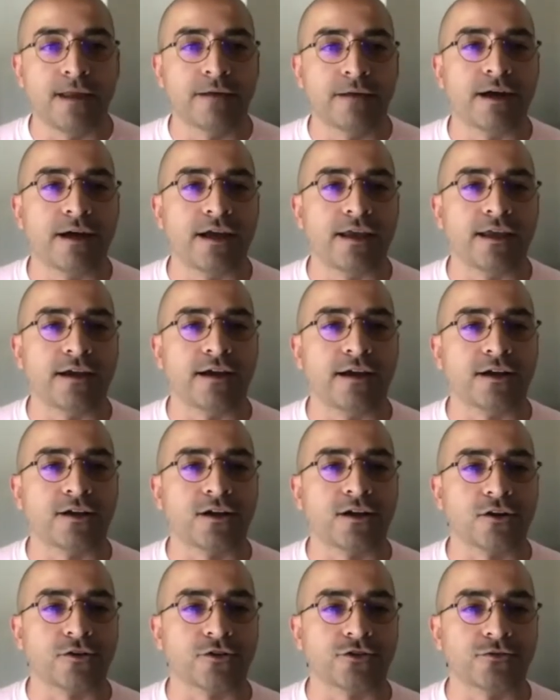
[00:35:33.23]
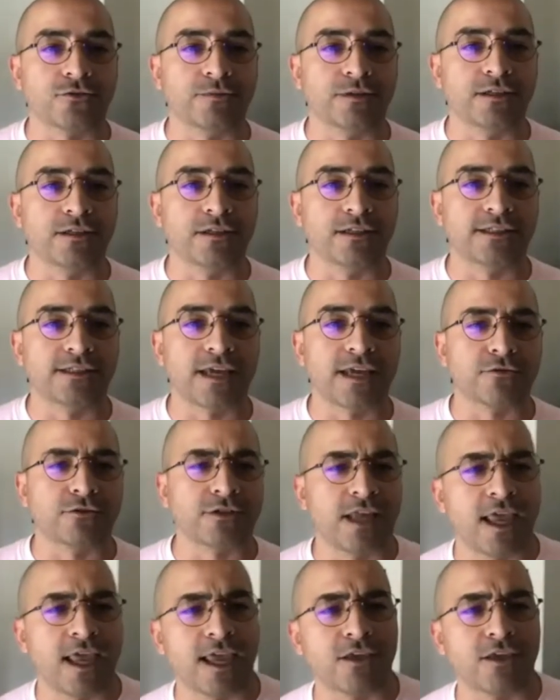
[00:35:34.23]
My congresswoman in San
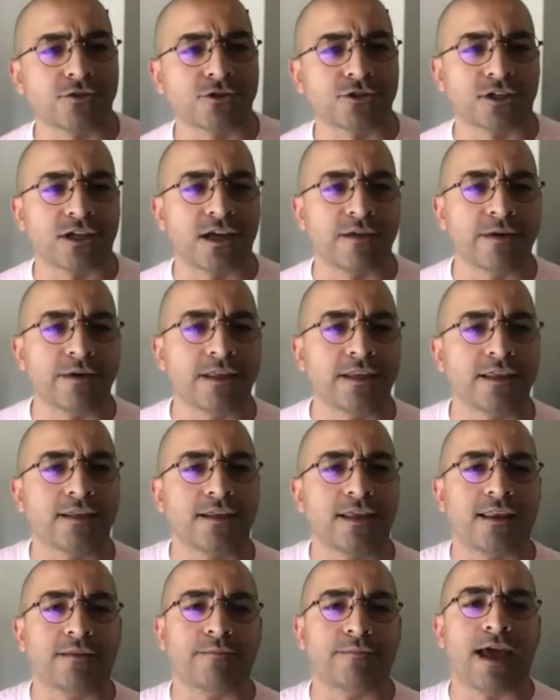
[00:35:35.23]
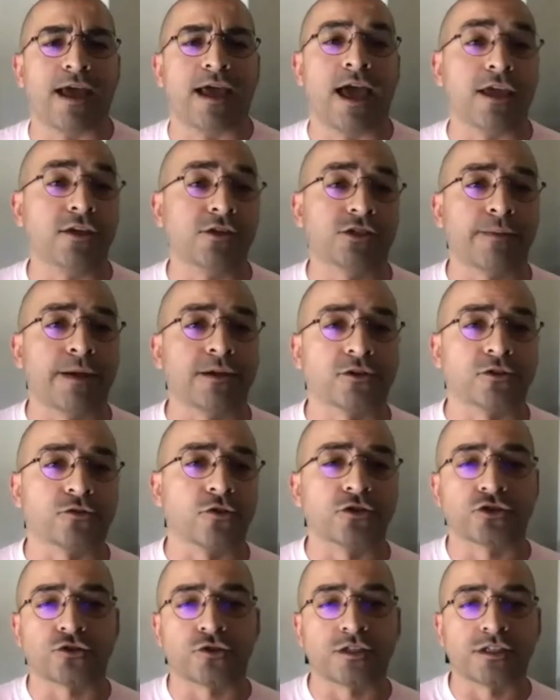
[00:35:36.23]
Jose used to come in and I used to bag her
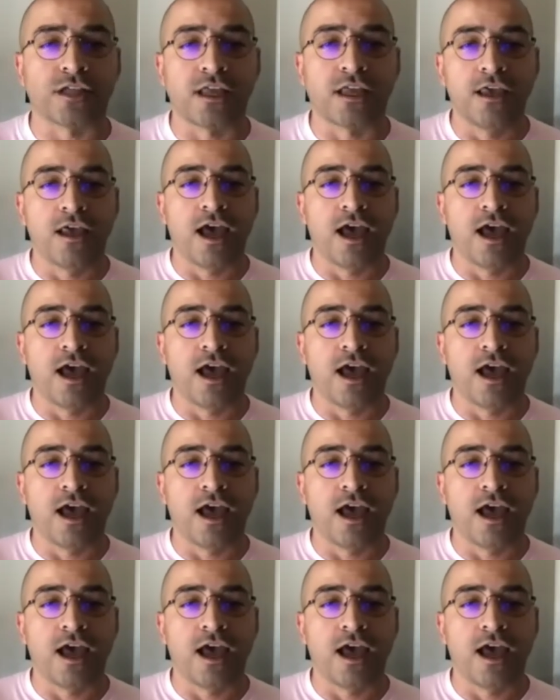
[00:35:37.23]
groceries.